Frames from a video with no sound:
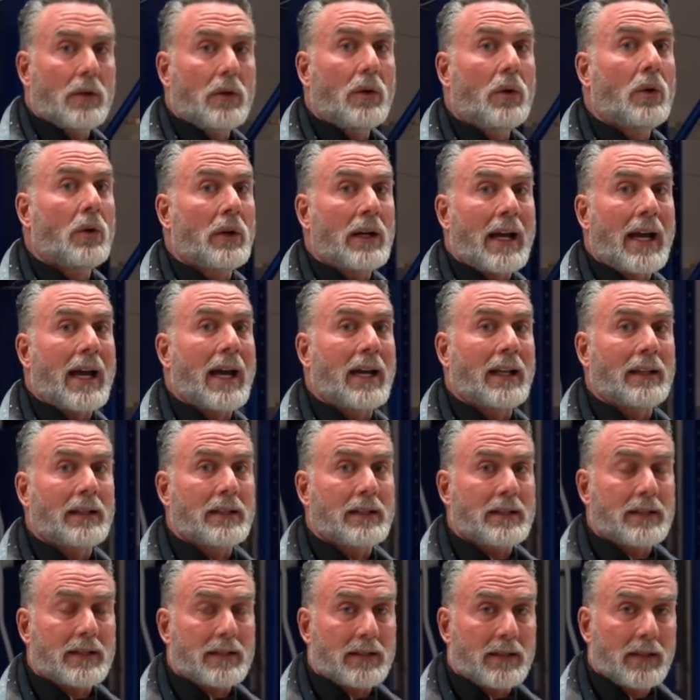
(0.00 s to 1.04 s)
or
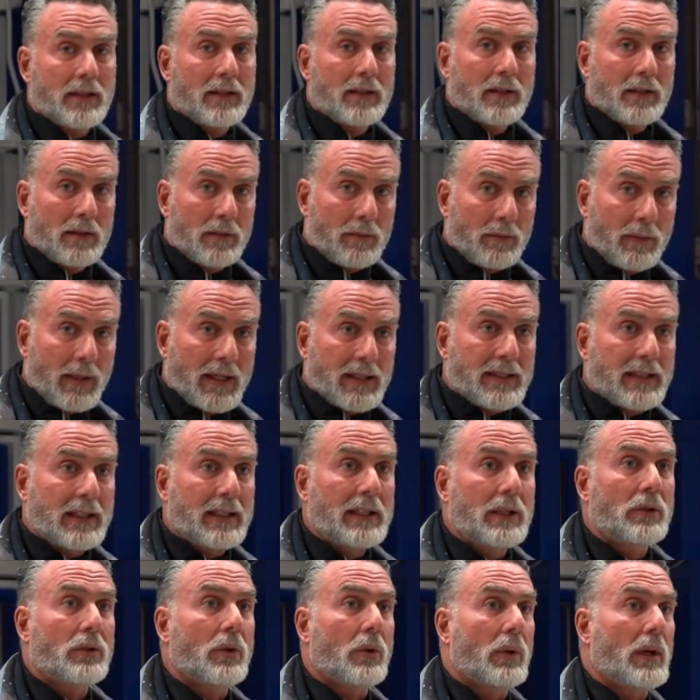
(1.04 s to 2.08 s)
Alice basically
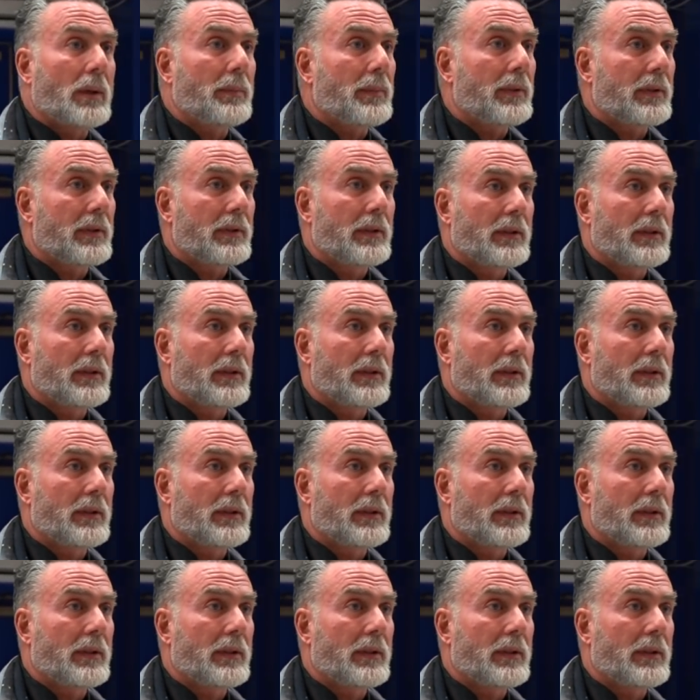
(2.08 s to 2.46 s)
grow up.